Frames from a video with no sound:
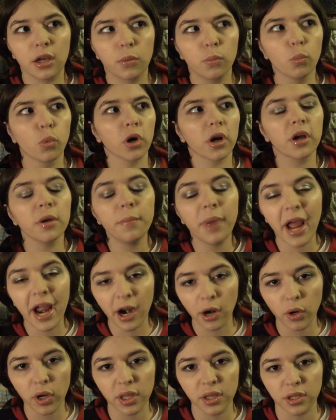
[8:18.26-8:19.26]
were
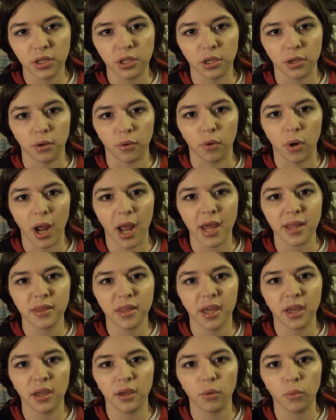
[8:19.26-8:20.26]
comparing the two, and
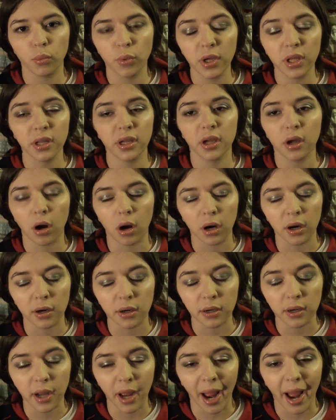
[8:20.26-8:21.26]
they really
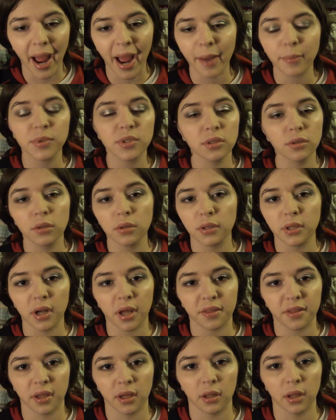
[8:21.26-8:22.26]
are absolutely
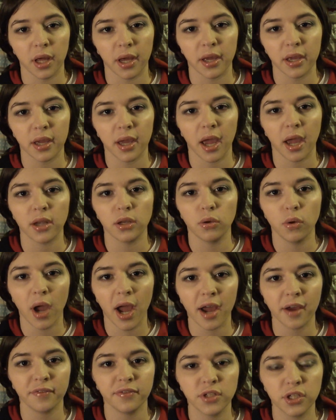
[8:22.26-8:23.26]
nothing alike, and you
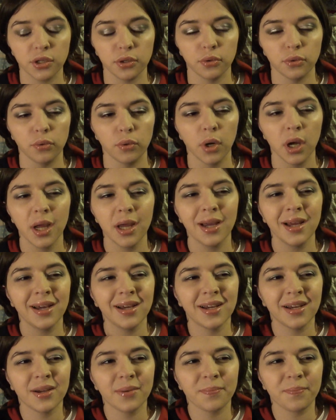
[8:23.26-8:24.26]
have to
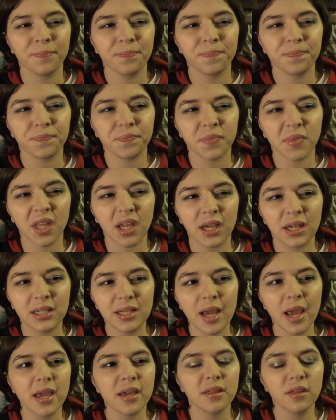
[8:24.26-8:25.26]

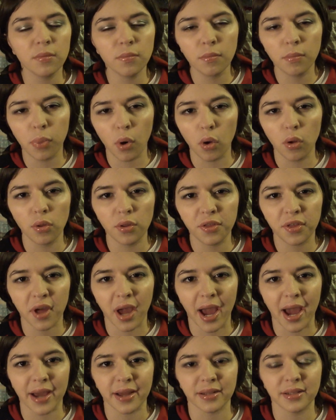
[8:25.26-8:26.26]
take them both
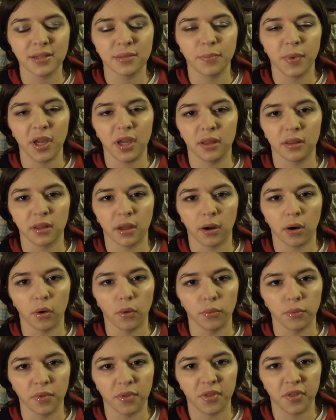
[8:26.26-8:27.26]
as being their
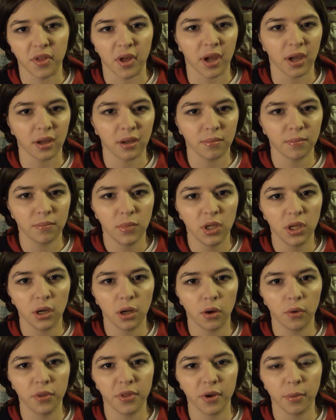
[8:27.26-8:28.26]
own thing. You
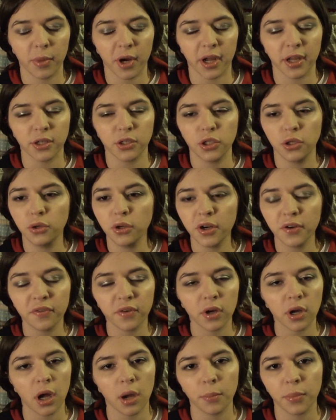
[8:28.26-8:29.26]
know, they're by two
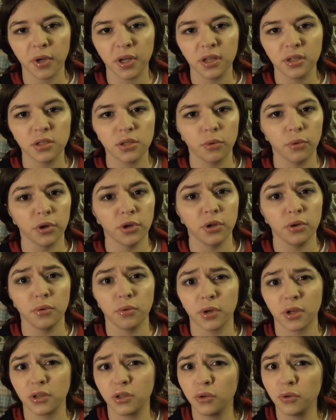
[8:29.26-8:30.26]
different companies who are
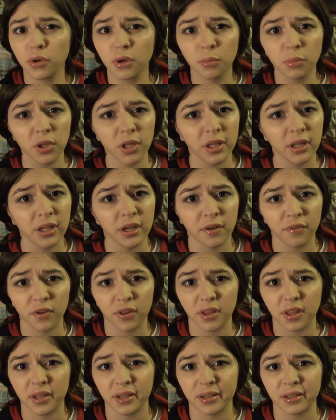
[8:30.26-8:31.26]
doing two completely
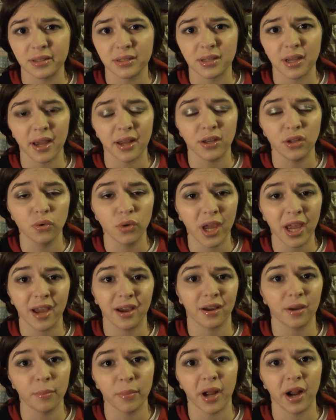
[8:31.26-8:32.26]
different things, and you
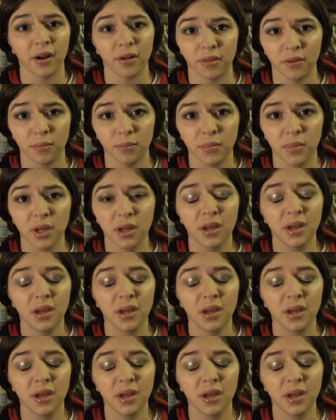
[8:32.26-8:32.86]
can't compare them.